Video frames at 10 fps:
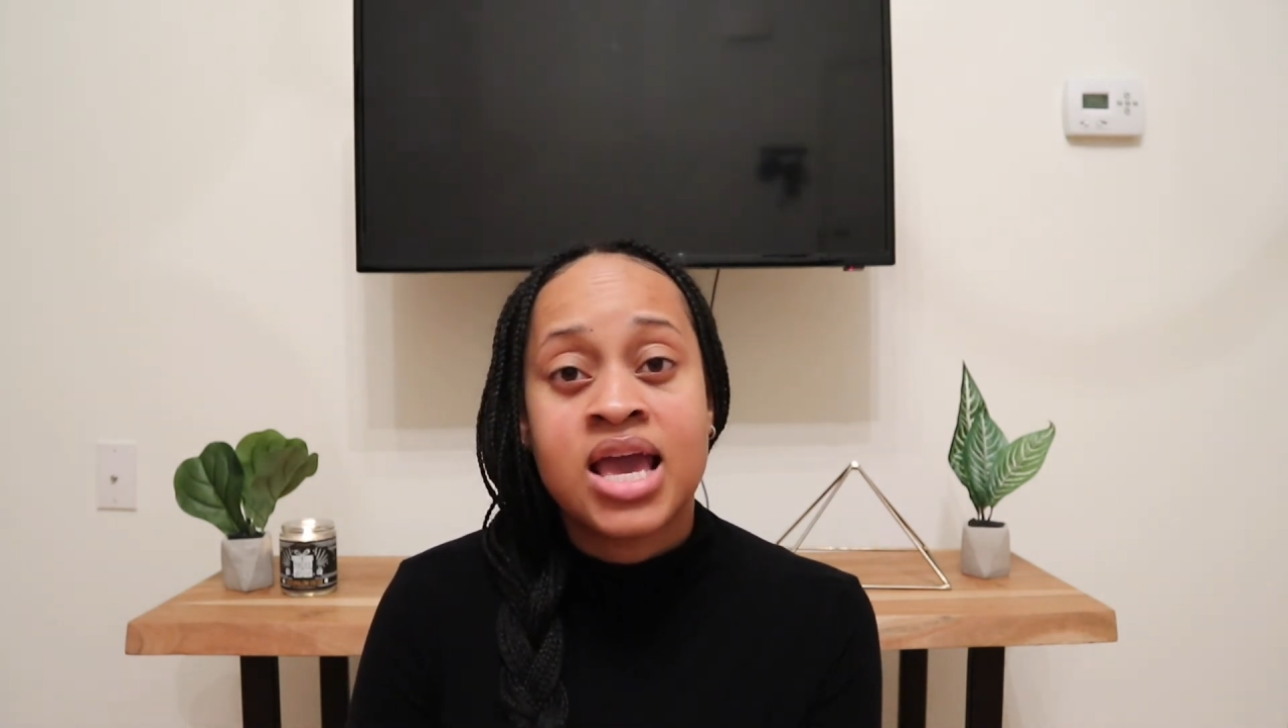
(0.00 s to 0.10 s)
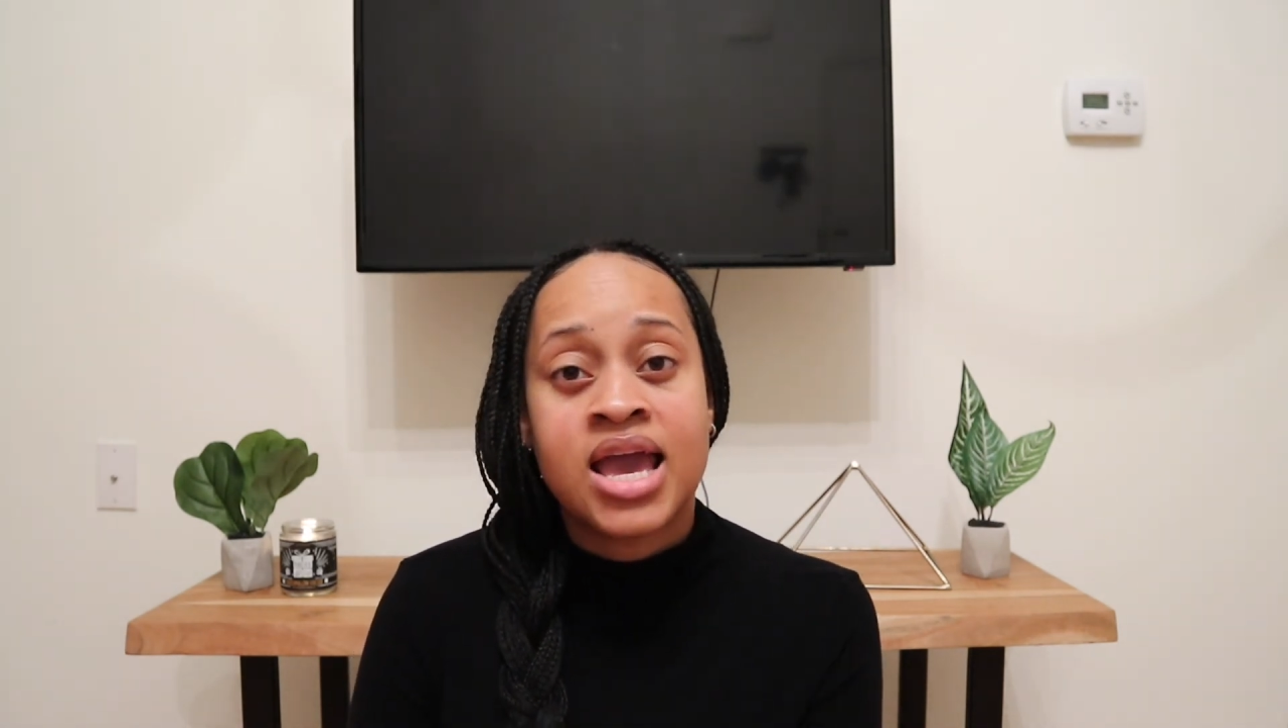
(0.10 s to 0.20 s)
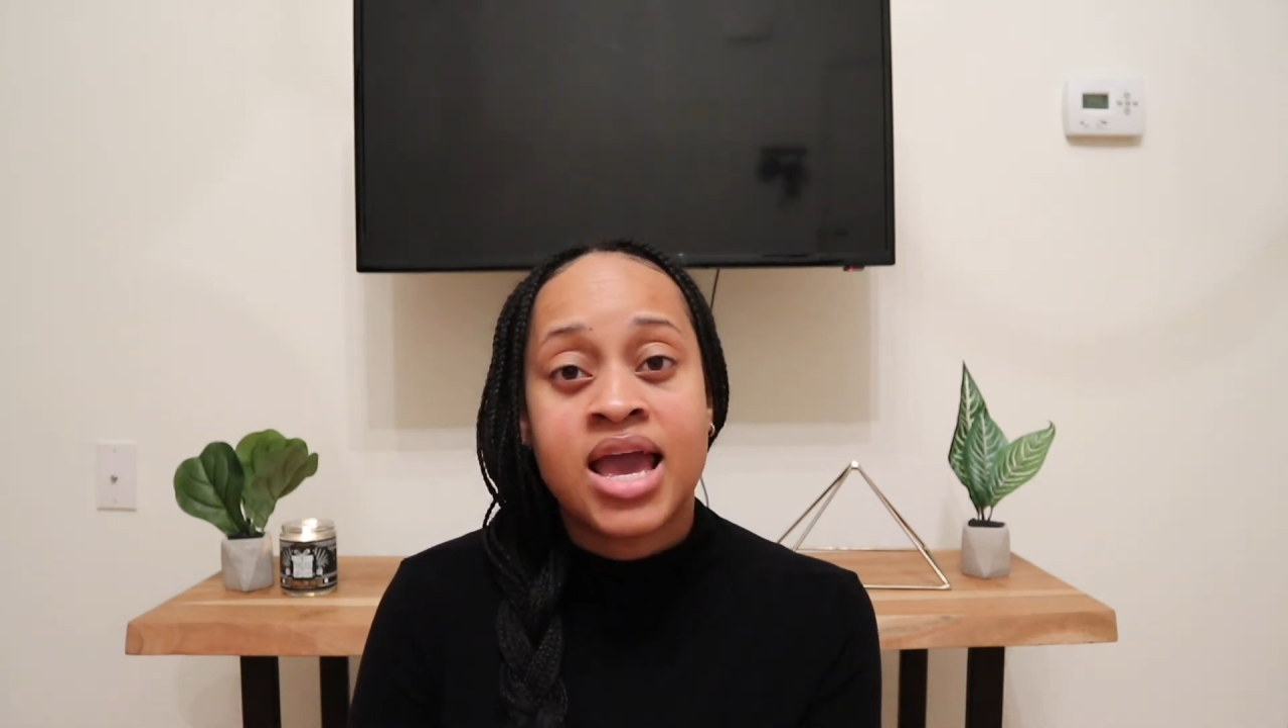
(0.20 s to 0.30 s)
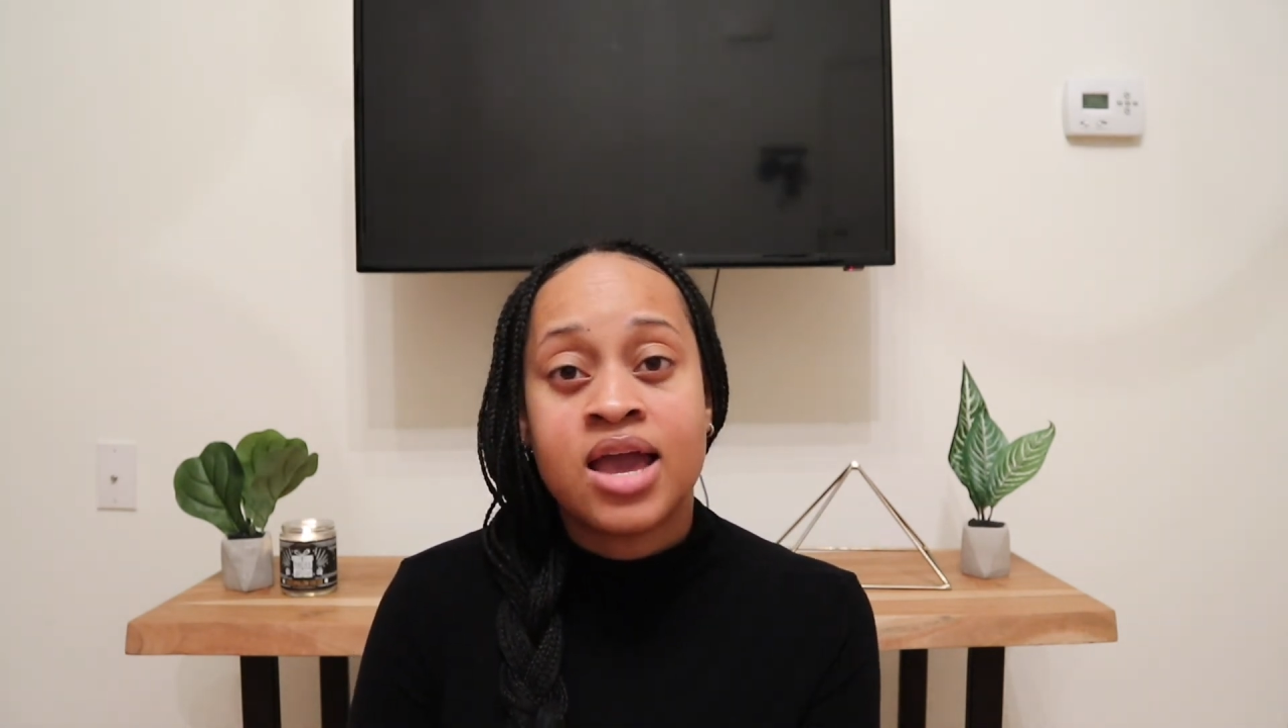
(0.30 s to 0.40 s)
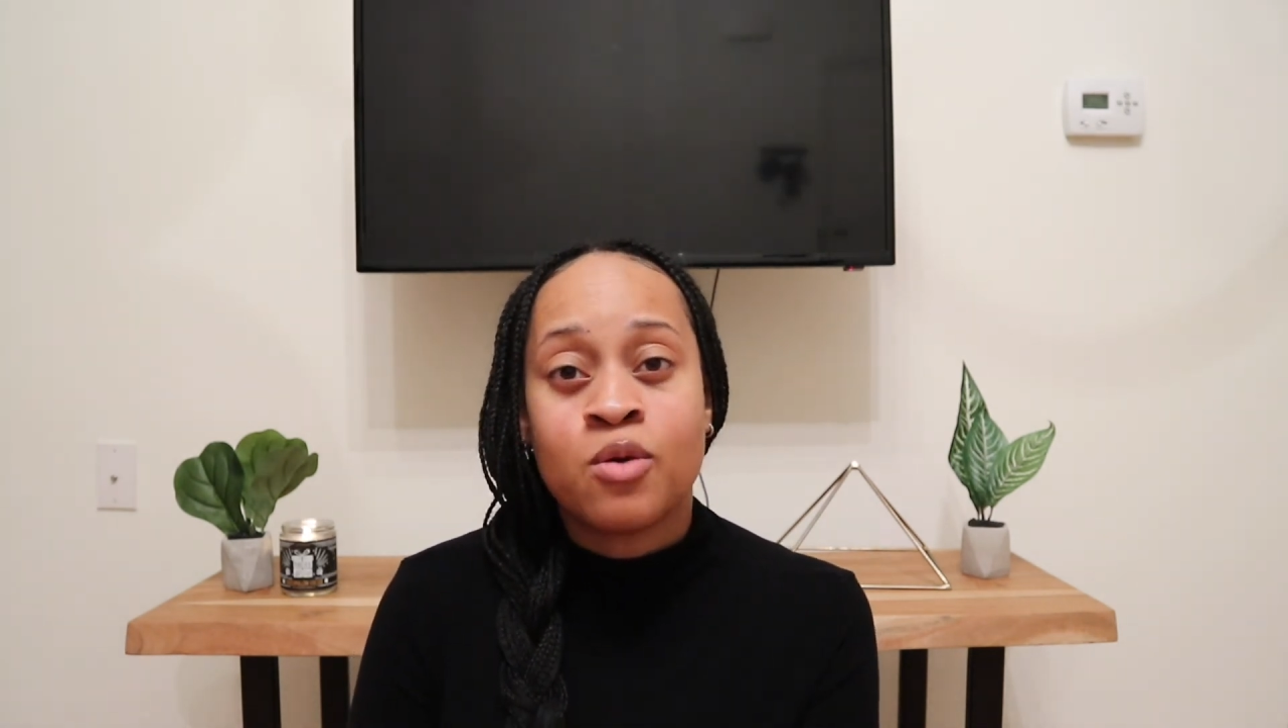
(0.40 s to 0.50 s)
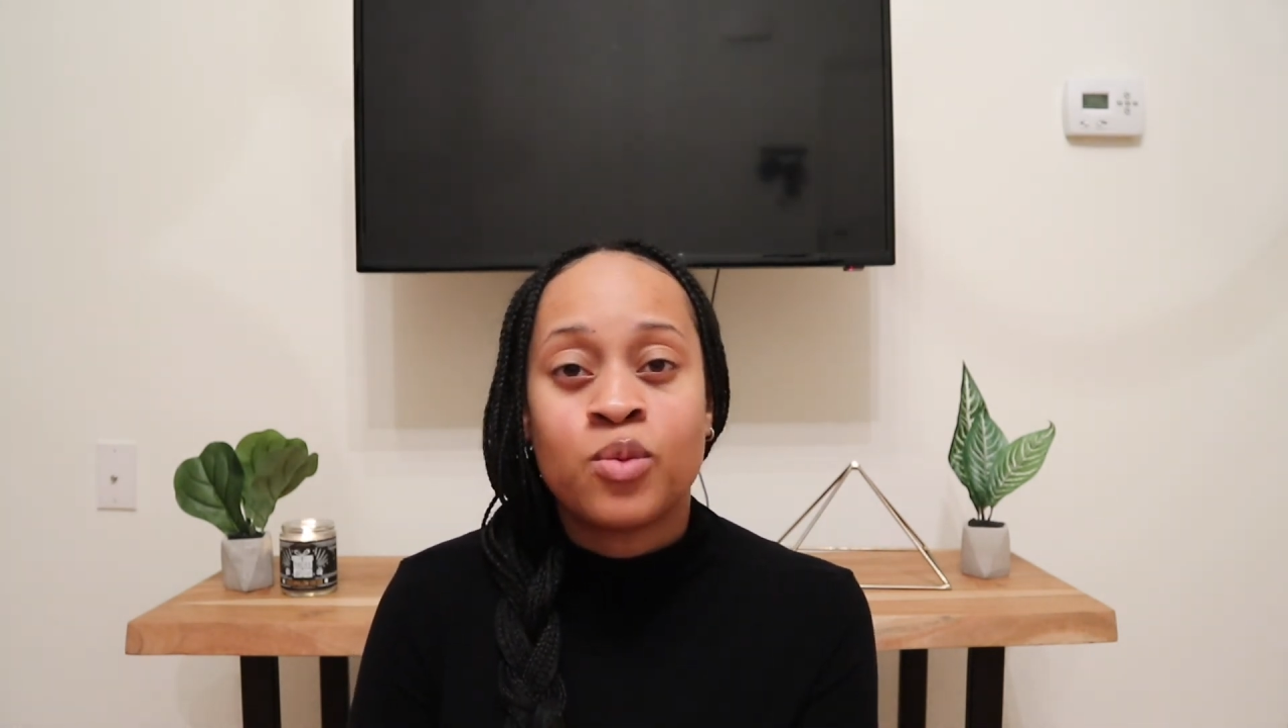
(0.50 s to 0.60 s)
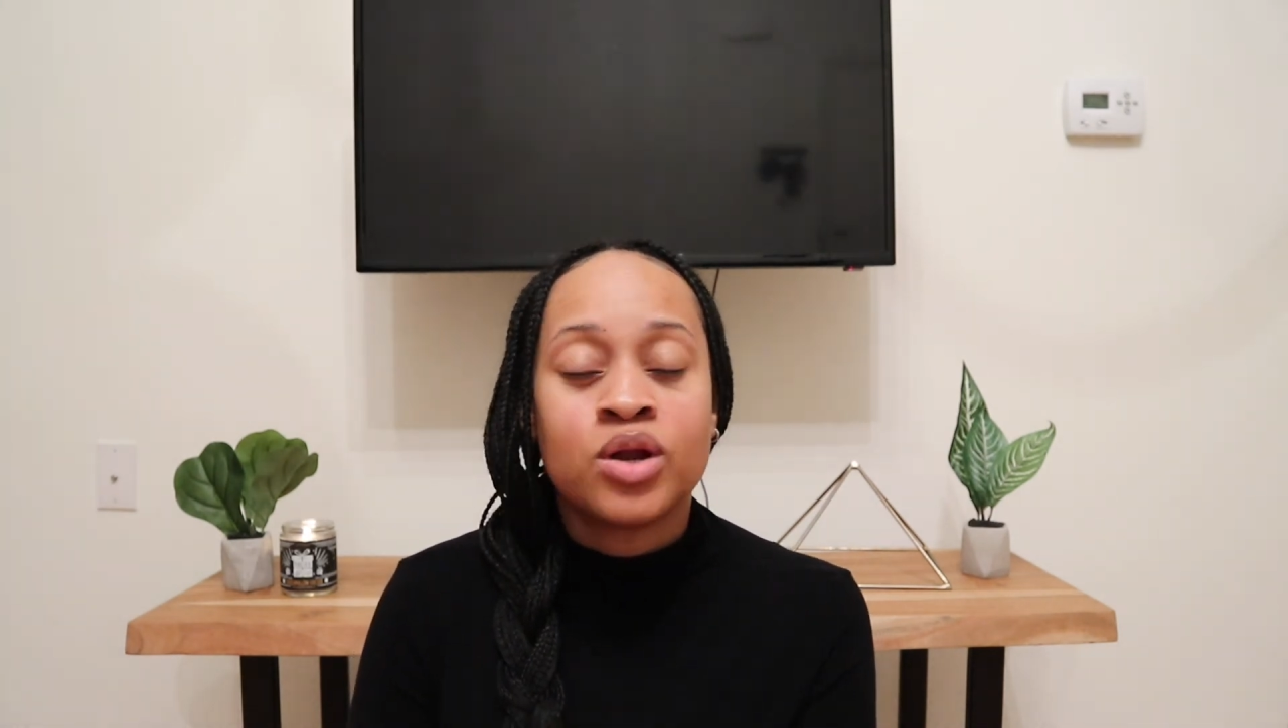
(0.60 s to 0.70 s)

and we